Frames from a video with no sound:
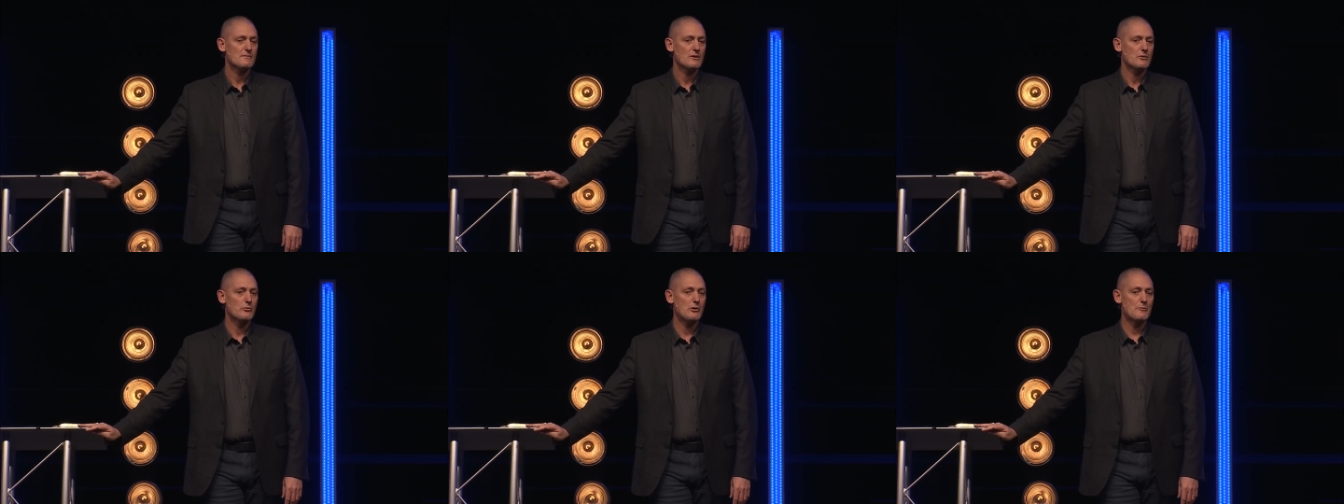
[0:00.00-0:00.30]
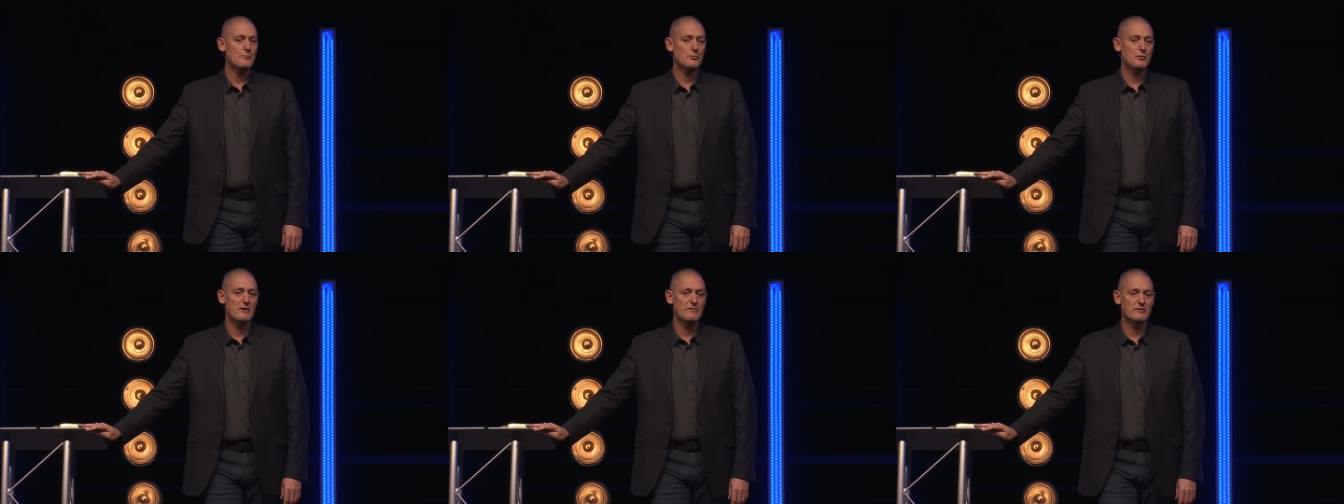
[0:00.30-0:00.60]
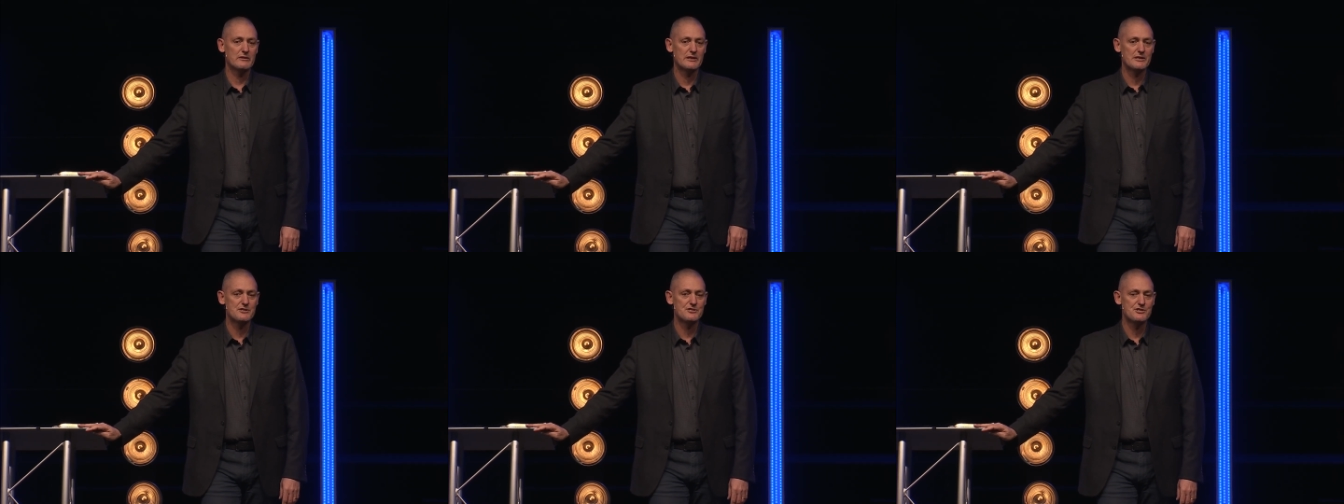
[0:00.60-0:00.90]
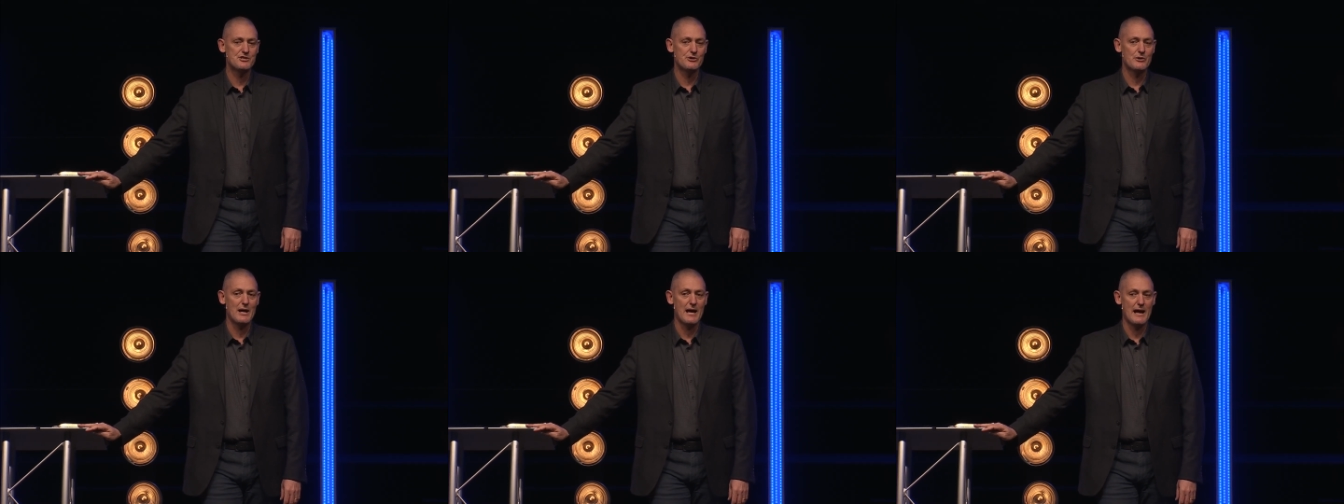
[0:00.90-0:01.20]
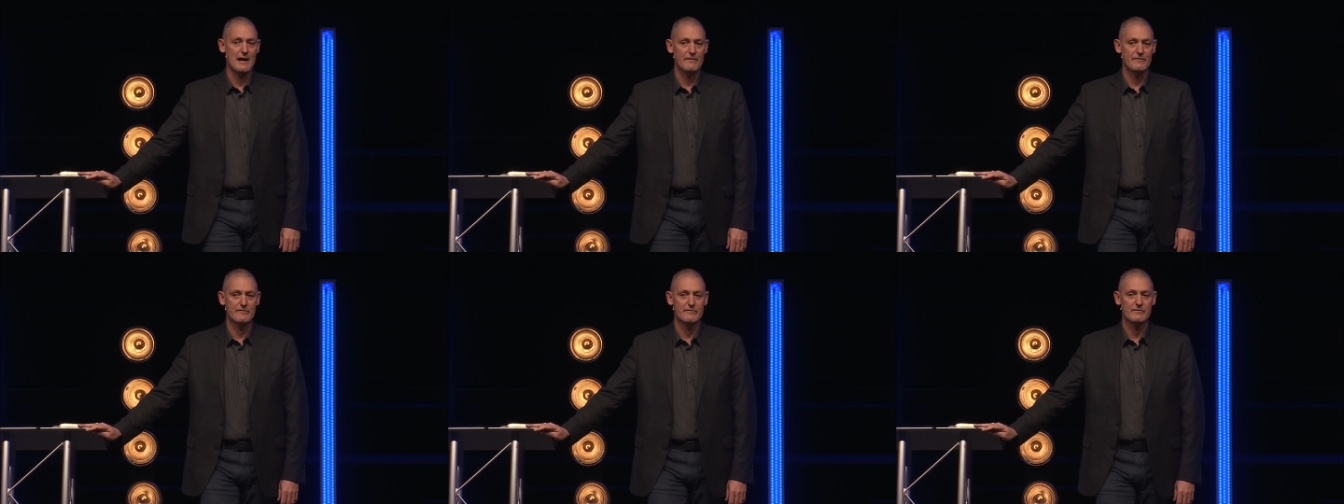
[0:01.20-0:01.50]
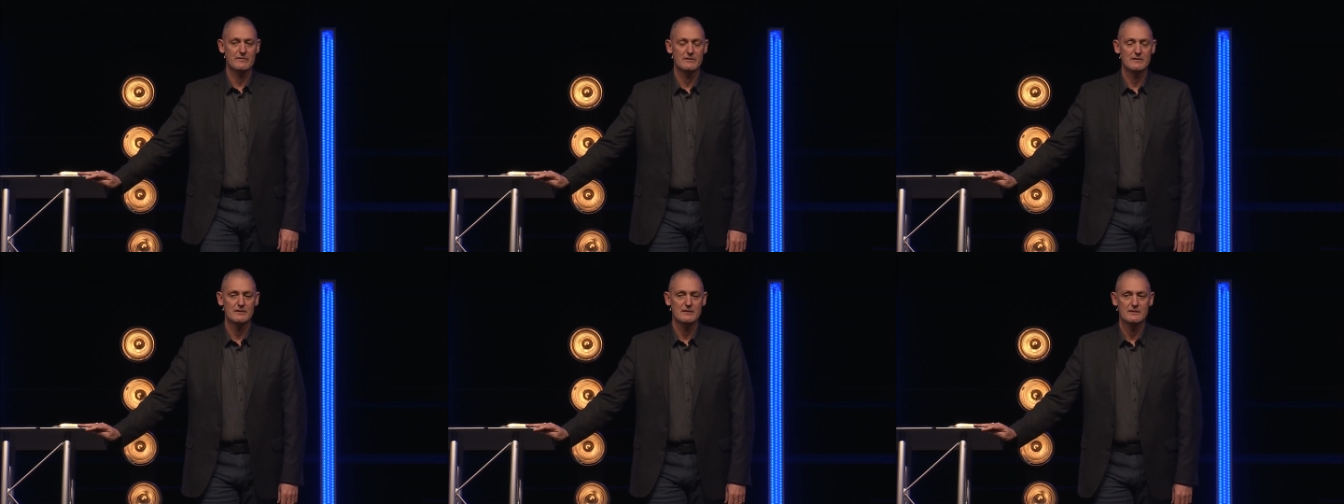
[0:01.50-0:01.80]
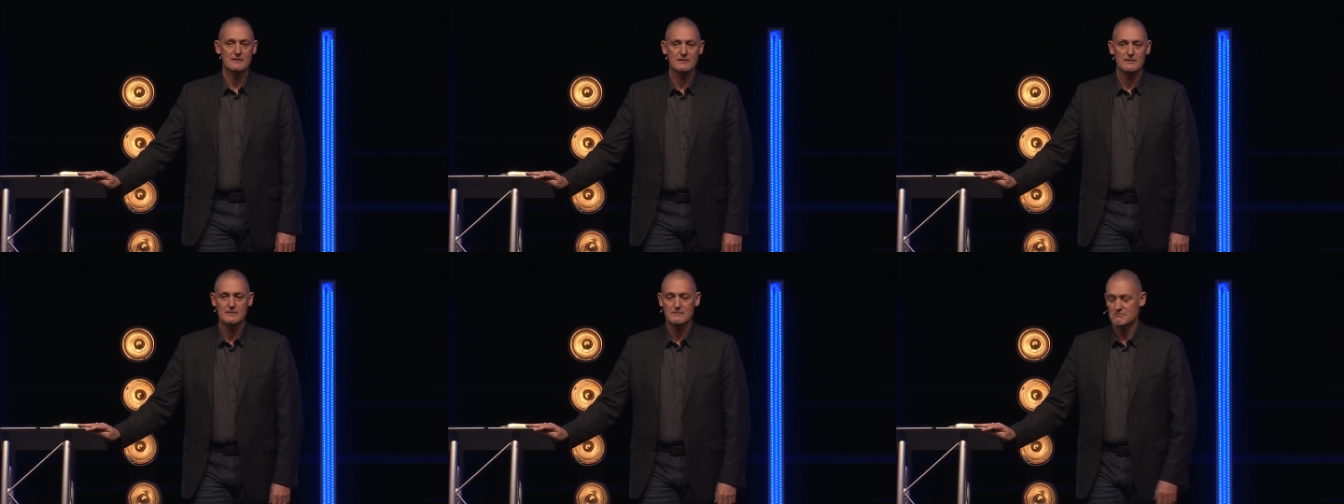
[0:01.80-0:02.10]
What privilege do you have?
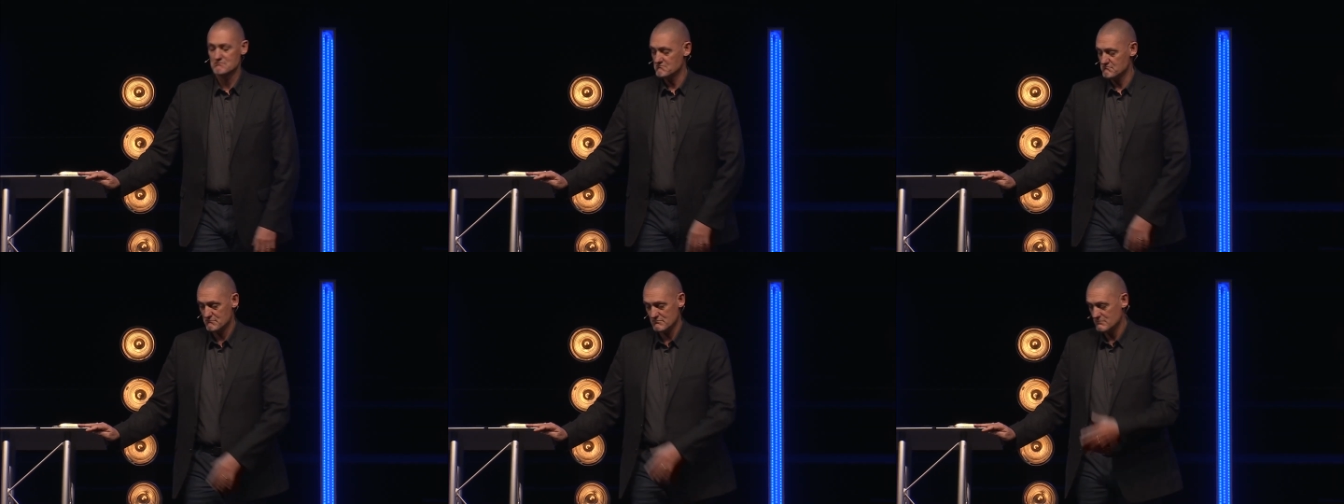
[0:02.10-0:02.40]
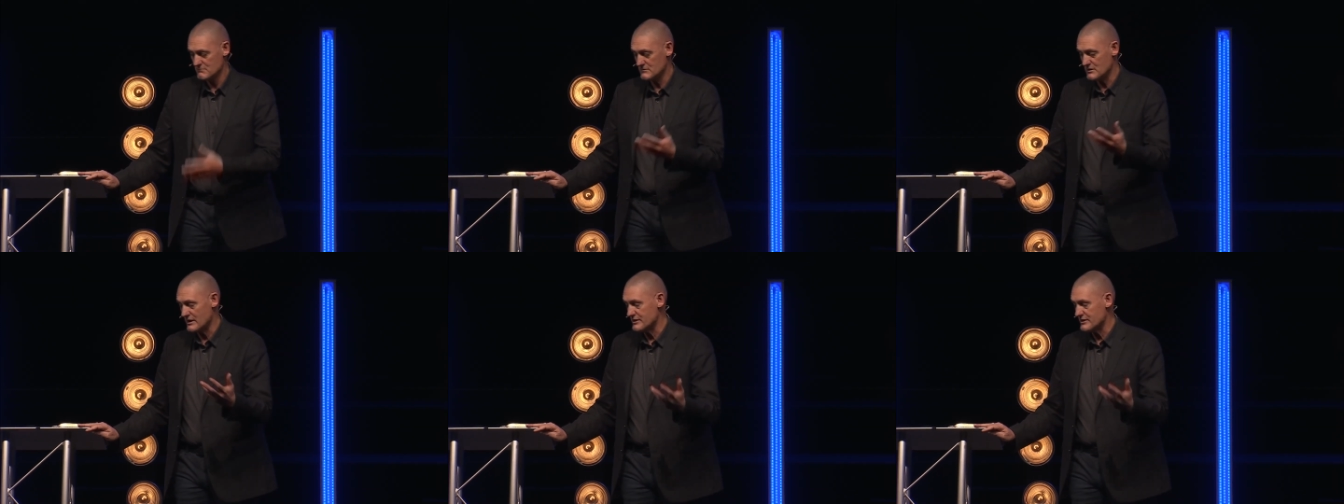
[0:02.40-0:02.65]
I'm